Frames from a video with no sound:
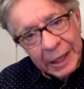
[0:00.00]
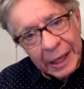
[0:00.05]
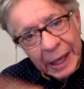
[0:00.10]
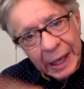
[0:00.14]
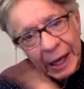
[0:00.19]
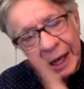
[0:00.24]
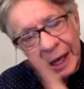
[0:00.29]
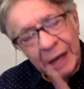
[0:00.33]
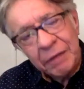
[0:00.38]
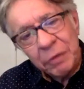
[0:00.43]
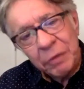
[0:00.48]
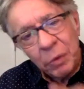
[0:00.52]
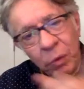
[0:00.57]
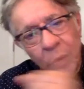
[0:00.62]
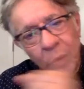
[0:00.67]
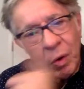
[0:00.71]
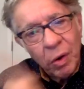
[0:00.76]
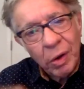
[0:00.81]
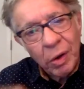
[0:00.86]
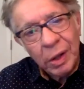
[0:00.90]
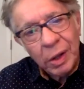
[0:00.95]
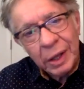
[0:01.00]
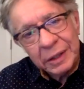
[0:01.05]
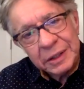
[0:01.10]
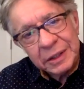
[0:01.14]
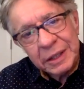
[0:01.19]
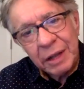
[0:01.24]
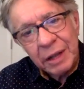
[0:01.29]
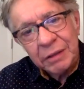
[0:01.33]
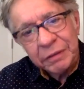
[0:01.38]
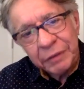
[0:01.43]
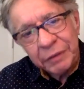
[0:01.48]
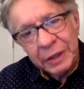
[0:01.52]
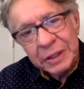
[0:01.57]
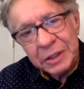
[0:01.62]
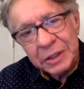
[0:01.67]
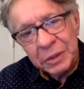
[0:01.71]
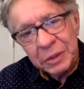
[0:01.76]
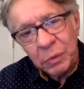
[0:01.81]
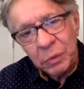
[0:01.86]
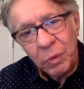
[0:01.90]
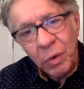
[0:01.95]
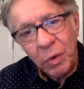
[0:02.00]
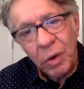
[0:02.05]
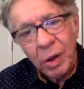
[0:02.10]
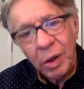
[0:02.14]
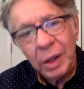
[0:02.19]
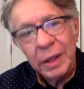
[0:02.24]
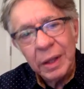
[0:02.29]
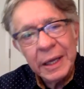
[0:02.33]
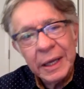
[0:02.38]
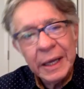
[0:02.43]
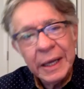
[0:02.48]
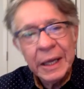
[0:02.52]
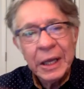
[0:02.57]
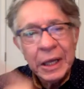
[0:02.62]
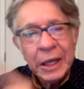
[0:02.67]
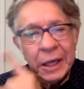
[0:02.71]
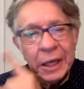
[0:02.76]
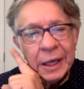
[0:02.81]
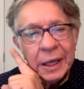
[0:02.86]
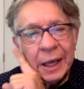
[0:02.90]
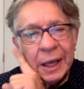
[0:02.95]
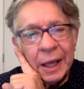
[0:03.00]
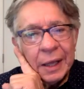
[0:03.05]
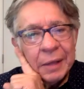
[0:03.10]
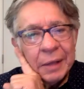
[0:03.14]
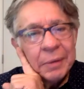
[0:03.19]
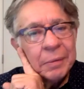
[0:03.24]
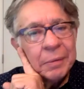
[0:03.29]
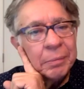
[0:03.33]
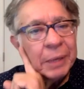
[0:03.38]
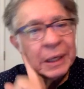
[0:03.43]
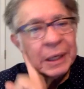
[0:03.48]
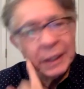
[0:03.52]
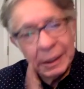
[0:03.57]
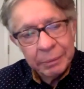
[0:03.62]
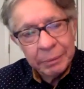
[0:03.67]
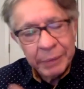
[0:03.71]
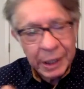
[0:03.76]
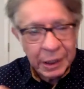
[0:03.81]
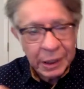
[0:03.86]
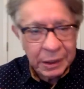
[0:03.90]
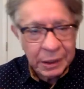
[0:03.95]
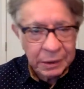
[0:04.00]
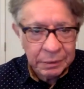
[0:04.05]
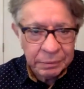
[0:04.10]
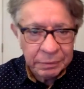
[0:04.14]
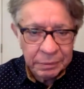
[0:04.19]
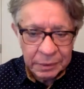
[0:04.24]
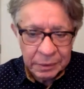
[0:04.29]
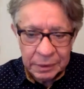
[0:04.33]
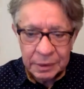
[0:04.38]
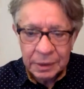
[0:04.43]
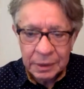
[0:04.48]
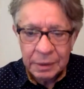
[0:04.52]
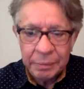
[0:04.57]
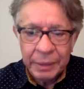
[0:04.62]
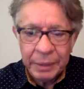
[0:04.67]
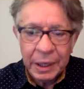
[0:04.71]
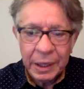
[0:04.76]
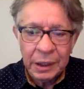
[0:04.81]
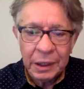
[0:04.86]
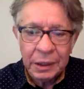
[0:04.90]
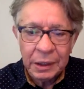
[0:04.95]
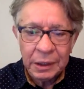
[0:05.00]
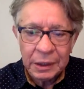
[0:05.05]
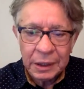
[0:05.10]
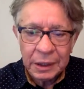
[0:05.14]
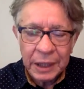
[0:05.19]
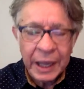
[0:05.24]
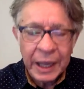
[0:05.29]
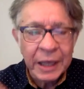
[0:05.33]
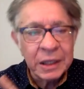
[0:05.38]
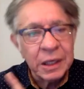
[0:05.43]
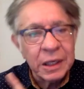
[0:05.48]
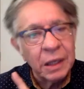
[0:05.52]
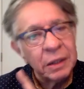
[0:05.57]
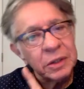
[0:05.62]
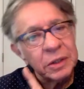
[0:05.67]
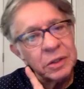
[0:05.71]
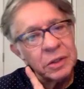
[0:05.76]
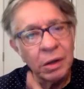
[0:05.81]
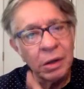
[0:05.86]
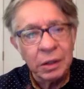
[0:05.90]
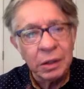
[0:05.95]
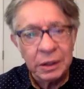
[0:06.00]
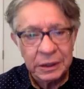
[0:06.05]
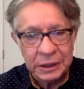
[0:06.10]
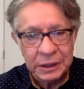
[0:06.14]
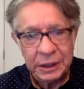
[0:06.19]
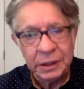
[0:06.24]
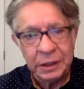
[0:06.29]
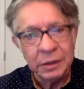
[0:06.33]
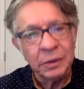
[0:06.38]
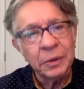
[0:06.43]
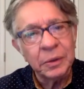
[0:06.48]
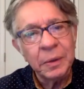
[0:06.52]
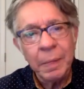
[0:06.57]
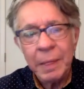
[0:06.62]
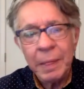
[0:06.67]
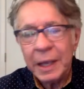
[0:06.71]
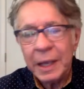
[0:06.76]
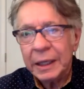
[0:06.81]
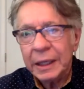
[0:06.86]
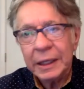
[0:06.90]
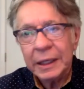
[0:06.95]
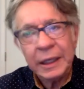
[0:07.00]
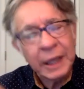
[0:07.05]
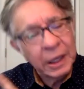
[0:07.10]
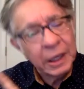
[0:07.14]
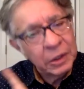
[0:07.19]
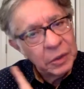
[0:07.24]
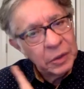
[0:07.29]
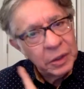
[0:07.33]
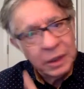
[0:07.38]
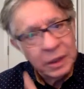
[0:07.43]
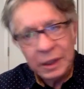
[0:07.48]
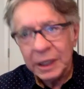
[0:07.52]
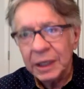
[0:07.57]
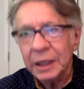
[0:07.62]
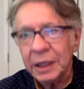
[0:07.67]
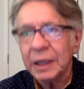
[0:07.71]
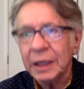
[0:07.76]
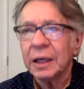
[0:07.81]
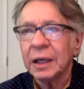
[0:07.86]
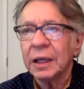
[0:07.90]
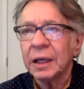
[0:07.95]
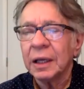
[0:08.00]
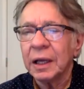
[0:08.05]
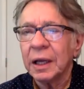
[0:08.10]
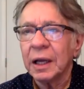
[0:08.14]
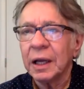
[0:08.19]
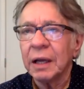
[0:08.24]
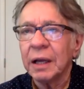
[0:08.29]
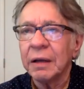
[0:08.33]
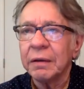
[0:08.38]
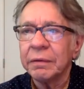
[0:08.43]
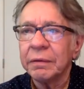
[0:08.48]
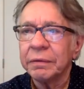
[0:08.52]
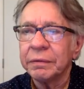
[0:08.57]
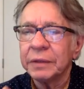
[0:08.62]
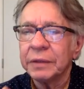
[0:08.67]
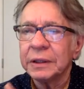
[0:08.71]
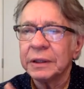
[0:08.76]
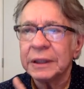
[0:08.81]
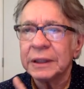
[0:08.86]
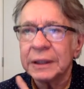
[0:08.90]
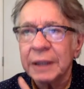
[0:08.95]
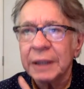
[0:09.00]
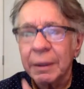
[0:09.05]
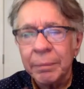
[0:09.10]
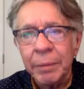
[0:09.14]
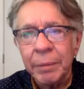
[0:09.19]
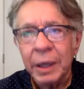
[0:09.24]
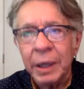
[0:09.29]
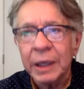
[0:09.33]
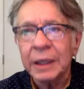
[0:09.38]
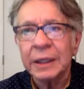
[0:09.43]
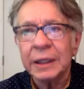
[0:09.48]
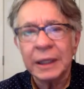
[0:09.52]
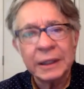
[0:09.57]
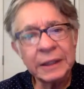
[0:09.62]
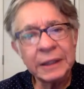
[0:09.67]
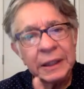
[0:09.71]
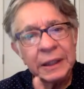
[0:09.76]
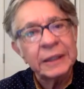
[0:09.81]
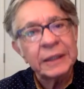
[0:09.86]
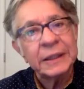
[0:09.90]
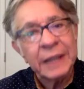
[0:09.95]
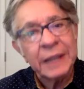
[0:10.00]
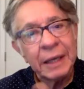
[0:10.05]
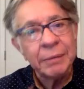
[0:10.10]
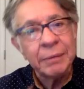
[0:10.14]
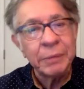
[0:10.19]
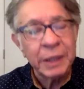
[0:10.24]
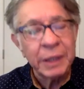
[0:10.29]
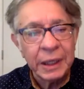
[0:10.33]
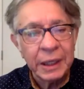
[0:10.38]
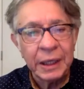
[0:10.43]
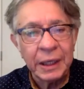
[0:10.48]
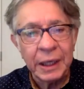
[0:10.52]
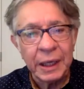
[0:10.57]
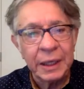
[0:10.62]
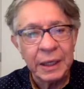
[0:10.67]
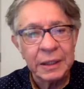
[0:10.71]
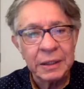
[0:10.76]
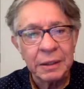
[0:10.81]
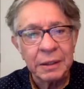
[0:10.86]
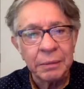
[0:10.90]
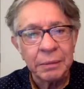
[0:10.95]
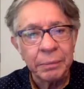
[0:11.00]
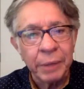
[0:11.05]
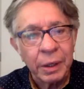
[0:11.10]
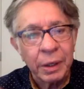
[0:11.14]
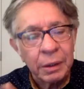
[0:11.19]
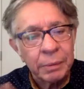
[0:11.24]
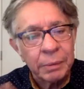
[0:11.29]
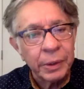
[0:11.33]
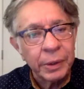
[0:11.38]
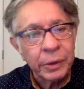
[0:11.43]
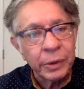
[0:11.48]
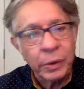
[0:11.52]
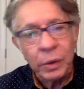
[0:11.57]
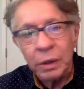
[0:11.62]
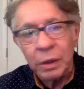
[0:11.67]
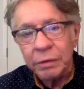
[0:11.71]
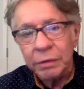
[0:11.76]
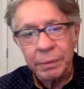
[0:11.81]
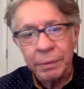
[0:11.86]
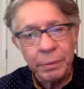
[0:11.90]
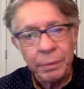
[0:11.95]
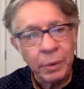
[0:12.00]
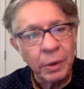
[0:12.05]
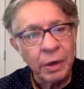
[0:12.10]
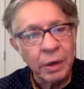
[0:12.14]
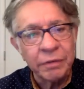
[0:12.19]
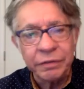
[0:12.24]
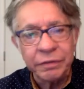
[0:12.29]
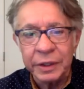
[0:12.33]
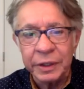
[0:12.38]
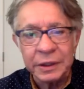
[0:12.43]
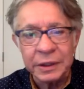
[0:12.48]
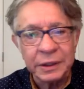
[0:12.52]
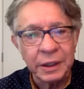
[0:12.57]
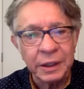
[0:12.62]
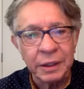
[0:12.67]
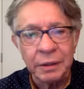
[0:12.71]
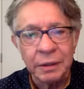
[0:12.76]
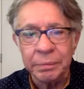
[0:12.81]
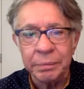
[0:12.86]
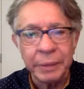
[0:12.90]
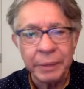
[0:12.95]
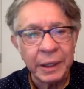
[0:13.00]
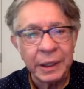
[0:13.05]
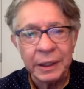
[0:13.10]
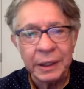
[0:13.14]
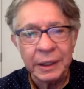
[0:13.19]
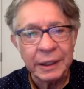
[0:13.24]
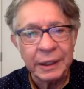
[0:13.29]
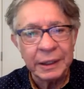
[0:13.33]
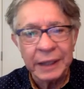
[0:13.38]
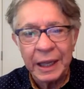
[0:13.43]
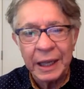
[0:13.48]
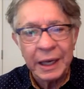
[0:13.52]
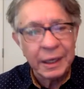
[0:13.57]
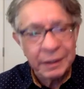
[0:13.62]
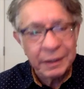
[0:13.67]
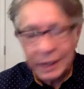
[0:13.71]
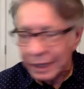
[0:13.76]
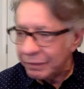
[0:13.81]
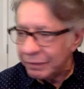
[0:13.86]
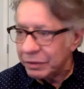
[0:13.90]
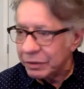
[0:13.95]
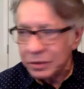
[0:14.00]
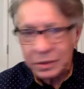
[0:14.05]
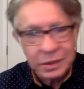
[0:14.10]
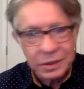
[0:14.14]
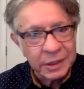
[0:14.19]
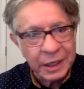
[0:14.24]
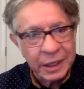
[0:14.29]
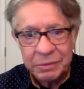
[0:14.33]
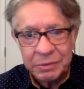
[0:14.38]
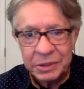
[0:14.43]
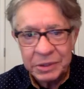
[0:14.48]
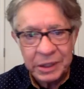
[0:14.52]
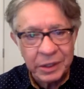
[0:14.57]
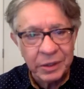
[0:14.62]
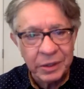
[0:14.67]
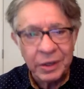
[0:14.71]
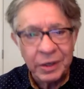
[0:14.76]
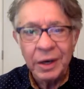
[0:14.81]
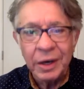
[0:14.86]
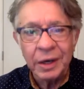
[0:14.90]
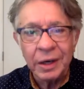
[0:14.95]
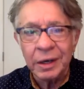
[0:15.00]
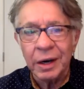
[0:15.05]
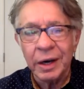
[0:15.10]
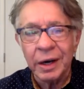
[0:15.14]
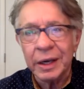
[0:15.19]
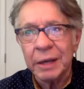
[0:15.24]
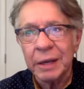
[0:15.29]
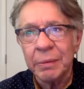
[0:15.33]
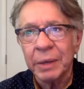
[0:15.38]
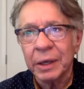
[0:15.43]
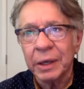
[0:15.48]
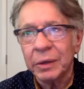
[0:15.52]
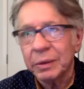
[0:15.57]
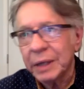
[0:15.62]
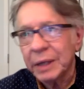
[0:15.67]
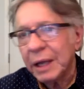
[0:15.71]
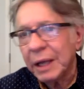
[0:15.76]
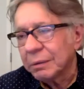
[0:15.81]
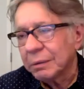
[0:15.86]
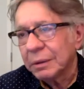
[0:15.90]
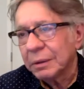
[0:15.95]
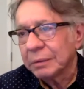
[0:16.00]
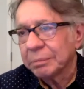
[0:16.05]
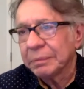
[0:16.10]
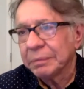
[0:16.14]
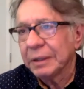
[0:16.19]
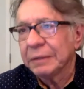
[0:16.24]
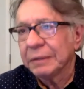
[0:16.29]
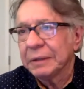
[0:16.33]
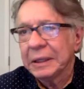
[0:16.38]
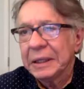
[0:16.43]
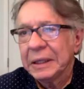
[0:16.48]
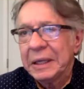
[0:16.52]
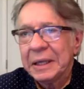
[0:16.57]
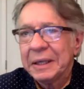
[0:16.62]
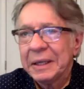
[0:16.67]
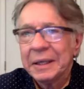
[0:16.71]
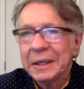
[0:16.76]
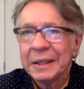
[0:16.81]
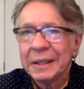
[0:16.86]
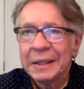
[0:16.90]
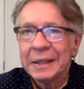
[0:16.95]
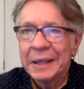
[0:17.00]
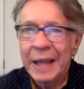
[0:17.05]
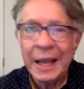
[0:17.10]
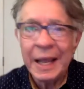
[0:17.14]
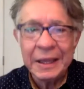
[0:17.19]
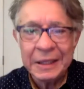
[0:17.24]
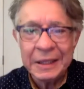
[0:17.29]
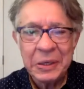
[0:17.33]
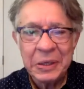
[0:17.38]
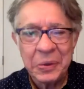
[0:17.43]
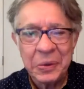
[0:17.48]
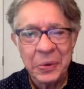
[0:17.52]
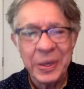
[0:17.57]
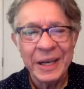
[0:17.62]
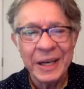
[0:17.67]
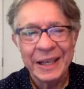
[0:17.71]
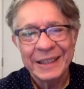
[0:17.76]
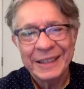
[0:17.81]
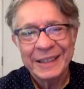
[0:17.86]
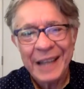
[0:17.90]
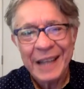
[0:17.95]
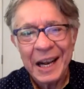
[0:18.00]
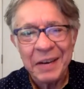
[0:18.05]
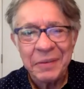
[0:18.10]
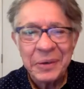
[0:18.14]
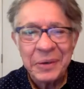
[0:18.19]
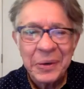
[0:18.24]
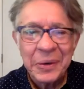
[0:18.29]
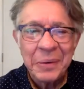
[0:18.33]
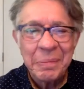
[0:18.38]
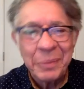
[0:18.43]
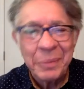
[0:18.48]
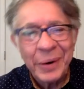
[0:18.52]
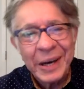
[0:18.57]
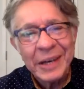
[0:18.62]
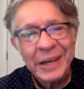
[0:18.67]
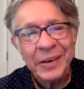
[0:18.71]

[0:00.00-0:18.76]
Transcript: I have a wall, a south facing wall my my my clientele is all Latino. Can you think of somebody that's in the same league as uh, Marilyn Monroe, Humphrey Bogart, Fred Astaire, Bette Davis, James Dean, Clark M. I go, yeah, well, Anthony Quinn. It's kind of a no-brainer.